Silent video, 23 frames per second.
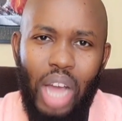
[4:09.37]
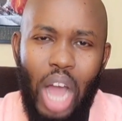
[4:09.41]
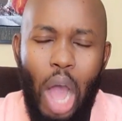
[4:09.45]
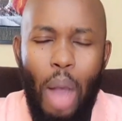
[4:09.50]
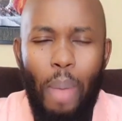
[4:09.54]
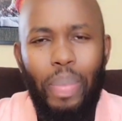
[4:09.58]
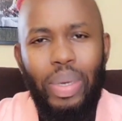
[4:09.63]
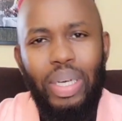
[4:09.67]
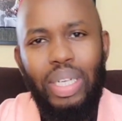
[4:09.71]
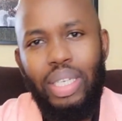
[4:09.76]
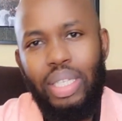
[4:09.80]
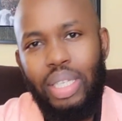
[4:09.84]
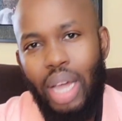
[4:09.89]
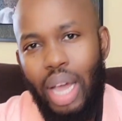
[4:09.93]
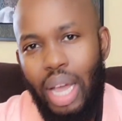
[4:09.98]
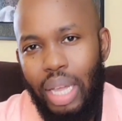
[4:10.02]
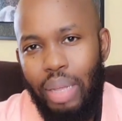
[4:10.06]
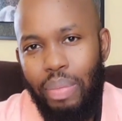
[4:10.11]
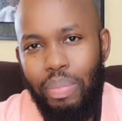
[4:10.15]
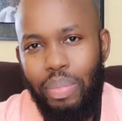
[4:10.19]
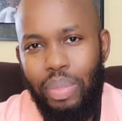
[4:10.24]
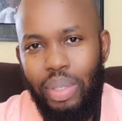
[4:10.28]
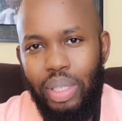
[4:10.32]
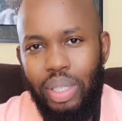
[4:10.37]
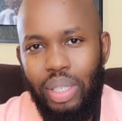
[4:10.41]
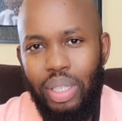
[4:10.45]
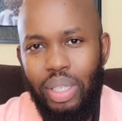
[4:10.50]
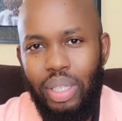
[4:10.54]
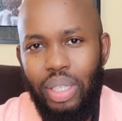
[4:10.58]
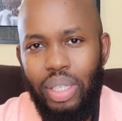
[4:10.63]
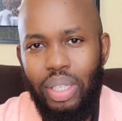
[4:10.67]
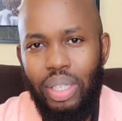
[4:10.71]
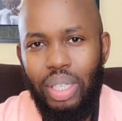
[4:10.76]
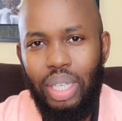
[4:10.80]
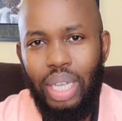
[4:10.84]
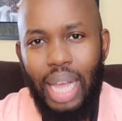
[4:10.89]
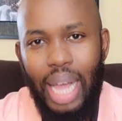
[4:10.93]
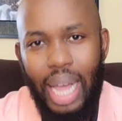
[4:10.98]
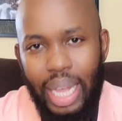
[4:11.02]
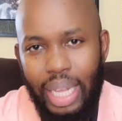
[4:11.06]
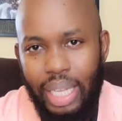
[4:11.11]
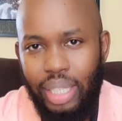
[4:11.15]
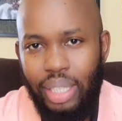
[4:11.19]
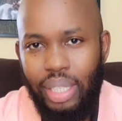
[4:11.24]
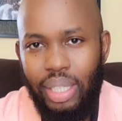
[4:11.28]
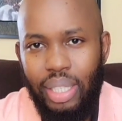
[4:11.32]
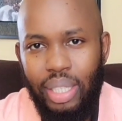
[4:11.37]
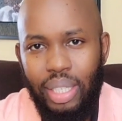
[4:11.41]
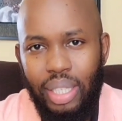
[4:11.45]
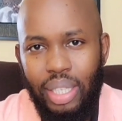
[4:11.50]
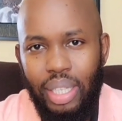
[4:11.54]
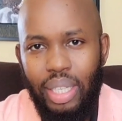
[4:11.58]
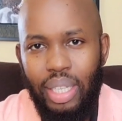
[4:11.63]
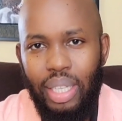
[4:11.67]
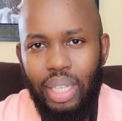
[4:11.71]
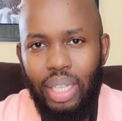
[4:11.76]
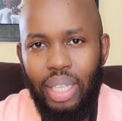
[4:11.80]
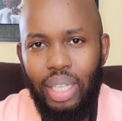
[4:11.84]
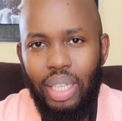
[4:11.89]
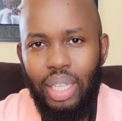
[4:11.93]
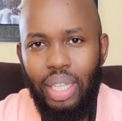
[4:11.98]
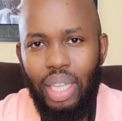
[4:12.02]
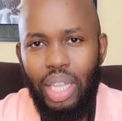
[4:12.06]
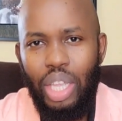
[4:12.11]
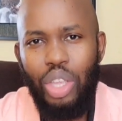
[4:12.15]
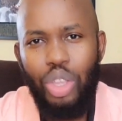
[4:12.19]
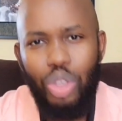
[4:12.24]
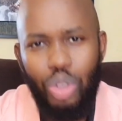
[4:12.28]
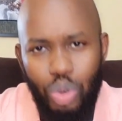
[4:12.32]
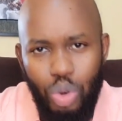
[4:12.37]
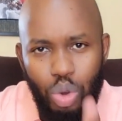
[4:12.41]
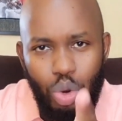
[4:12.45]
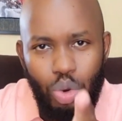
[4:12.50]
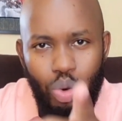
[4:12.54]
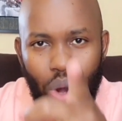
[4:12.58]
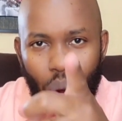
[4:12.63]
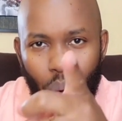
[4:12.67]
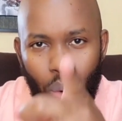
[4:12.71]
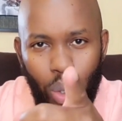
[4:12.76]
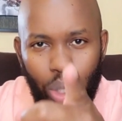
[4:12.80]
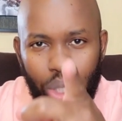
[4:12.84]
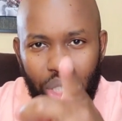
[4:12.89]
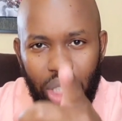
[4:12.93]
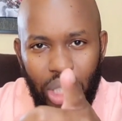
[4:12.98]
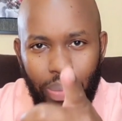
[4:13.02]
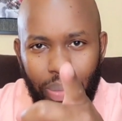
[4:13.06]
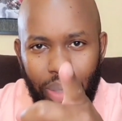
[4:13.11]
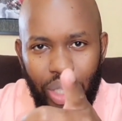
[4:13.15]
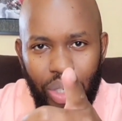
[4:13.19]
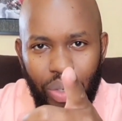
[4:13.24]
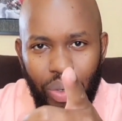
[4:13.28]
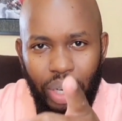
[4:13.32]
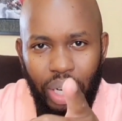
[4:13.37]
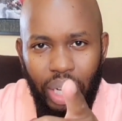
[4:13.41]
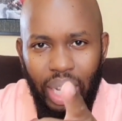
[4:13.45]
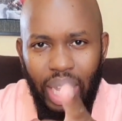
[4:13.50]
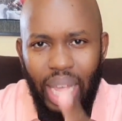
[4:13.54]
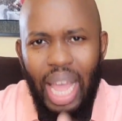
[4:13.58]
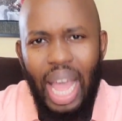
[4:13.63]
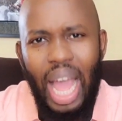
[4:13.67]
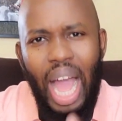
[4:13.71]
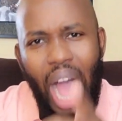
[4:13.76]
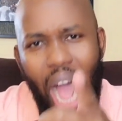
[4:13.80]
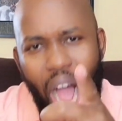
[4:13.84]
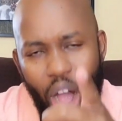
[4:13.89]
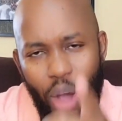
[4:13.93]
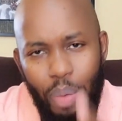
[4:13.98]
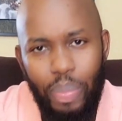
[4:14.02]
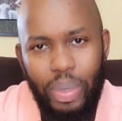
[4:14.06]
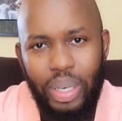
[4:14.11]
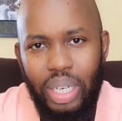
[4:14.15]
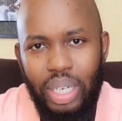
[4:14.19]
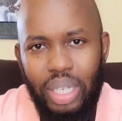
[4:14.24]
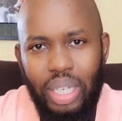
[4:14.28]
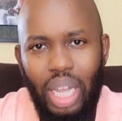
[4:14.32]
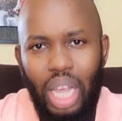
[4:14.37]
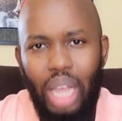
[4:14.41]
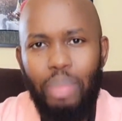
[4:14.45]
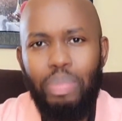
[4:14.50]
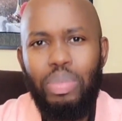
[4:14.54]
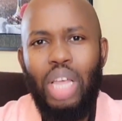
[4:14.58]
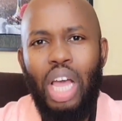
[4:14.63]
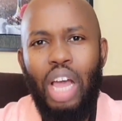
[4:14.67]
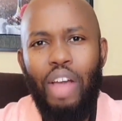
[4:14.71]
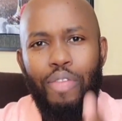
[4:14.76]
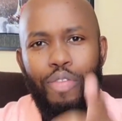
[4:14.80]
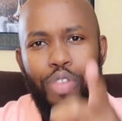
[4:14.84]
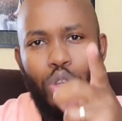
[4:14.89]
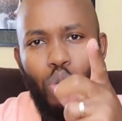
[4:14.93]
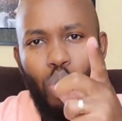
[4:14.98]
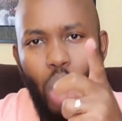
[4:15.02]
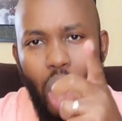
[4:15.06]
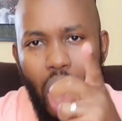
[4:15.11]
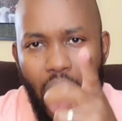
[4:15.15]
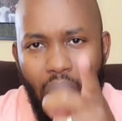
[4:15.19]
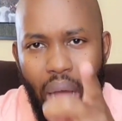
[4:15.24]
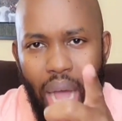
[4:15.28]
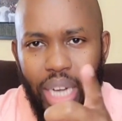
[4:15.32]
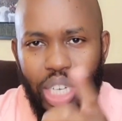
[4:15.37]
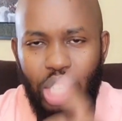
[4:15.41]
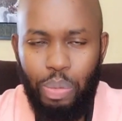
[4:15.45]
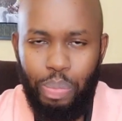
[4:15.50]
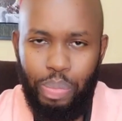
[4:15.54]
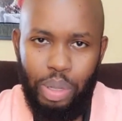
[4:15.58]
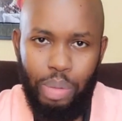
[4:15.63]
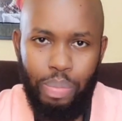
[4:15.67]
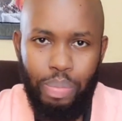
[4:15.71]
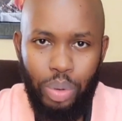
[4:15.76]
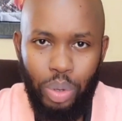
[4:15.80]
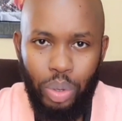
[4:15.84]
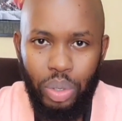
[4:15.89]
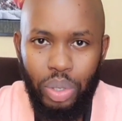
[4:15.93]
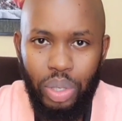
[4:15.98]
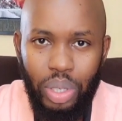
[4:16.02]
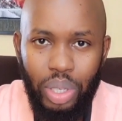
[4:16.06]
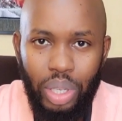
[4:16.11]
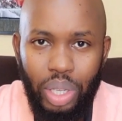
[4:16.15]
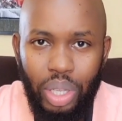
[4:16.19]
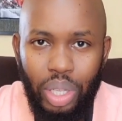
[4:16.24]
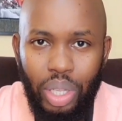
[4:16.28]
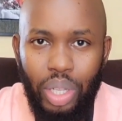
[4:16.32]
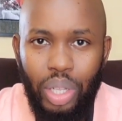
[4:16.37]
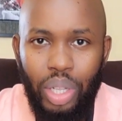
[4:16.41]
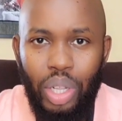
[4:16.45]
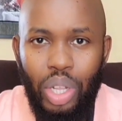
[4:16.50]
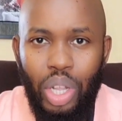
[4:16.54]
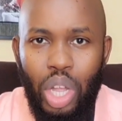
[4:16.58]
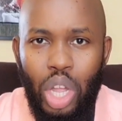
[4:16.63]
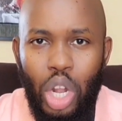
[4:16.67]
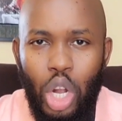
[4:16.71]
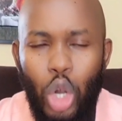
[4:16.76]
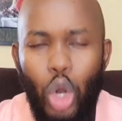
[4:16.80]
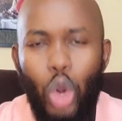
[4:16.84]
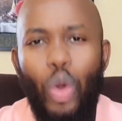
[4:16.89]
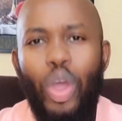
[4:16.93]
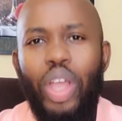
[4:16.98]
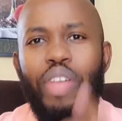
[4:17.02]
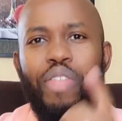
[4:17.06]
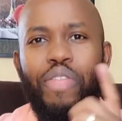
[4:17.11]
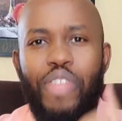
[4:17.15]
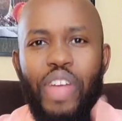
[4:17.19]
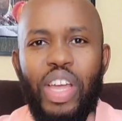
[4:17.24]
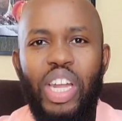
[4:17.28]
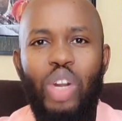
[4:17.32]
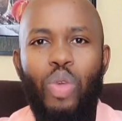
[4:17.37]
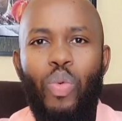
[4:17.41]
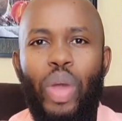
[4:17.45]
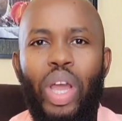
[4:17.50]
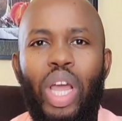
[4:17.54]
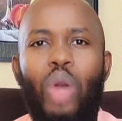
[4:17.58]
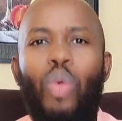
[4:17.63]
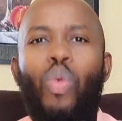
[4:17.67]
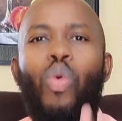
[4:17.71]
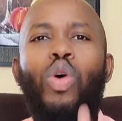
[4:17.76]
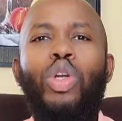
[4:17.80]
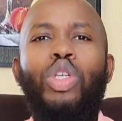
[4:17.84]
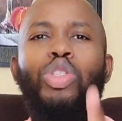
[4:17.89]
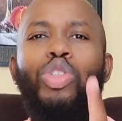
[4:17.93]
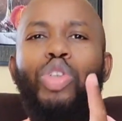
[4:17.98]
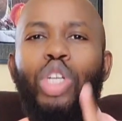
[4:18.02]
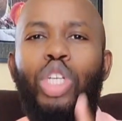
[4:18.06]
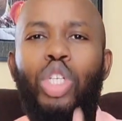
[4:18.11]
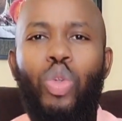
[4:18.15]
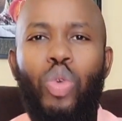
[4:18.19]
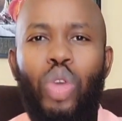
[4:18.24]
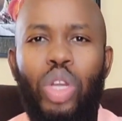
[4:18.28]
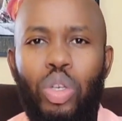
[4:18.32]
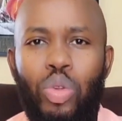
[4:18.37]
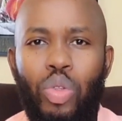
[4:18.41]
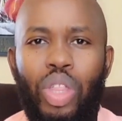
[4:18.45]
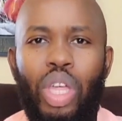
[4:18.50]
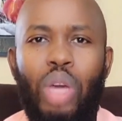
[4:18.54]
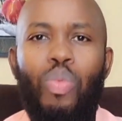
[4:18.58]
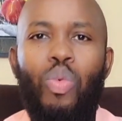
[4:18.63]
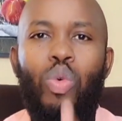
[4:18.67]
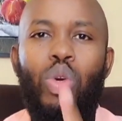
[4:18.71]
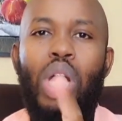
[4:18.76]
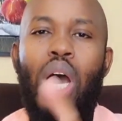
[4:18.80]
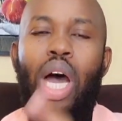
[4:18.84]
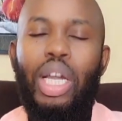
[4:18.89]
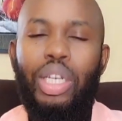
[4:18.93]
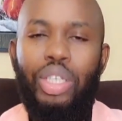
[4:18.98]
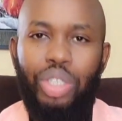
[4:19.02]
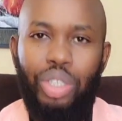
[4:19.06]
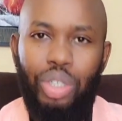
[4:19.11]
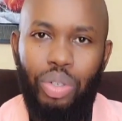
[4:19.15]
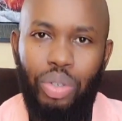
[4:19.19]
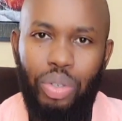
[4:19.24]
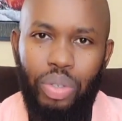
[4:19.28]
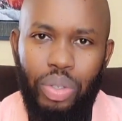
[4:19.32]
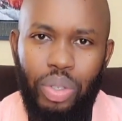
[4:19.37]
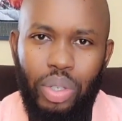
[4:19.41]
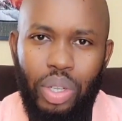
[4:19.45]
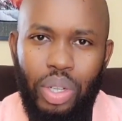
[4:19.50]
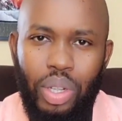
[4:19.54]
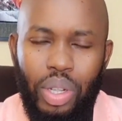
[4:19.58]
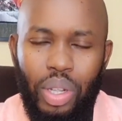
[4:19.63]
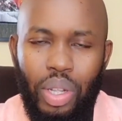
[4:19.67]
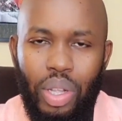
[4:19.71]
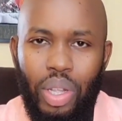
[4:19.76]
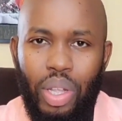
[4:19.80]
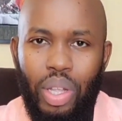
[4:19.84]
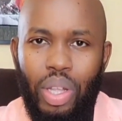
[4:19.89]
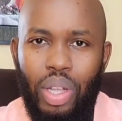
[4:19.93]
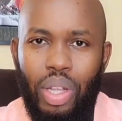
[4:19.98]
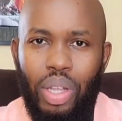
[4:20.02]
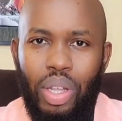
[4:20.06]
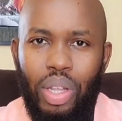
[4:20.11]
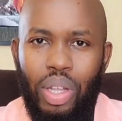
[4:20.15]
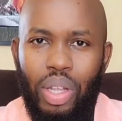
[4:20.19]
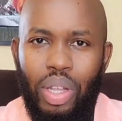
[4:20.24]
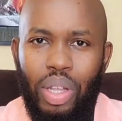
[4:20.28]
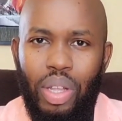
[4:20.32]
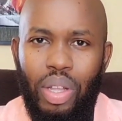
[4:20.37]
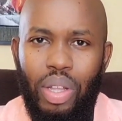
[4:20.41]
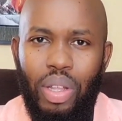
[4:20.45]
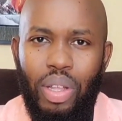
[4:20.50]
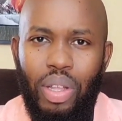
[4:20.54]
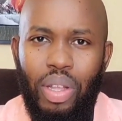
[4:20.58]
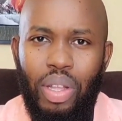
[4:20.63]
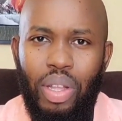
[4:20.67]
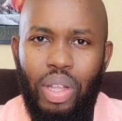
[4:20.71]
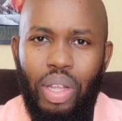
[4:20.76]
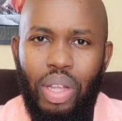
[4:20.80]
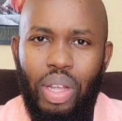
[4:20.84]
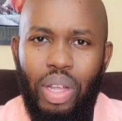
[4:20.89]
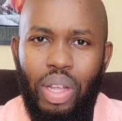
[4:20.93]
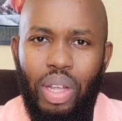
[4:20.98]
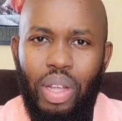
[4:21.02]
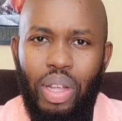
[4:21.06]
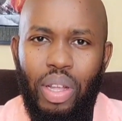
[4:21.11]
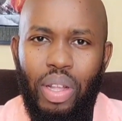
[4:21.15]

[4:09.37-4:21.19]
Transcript: How many times, guys, you who are watching me today, how many times have you hurt people knowing very well what you're doing to them would hurt you?